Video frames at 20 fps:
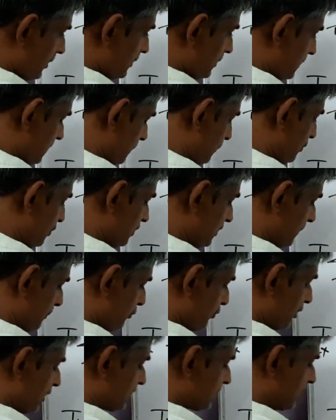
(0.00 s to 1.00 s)
suppose
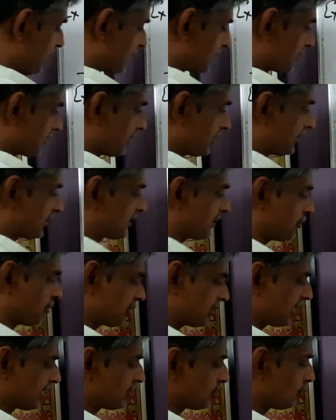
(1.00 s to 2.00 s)

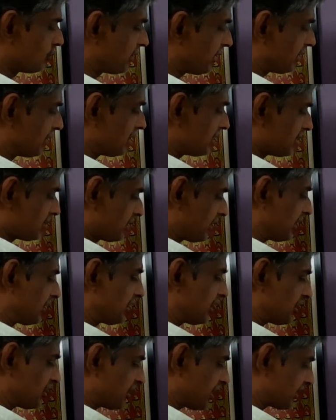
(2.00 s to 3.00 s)
I assume that this 10
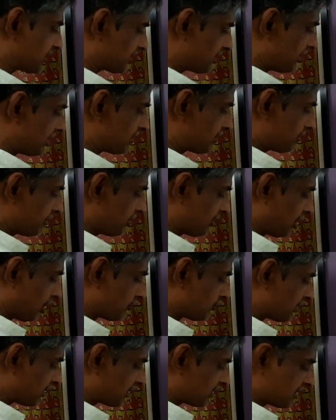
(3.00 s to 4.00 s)
kg accelerates with
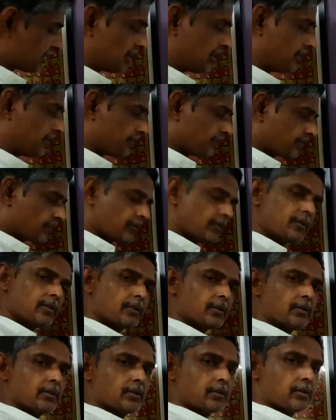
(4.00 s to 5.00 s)
downward C
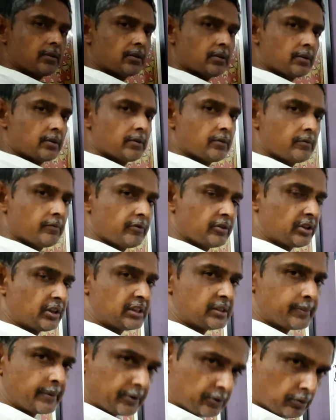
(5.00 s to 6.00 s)
with
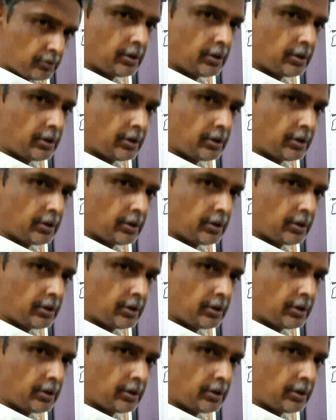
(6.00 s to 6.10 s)
respect to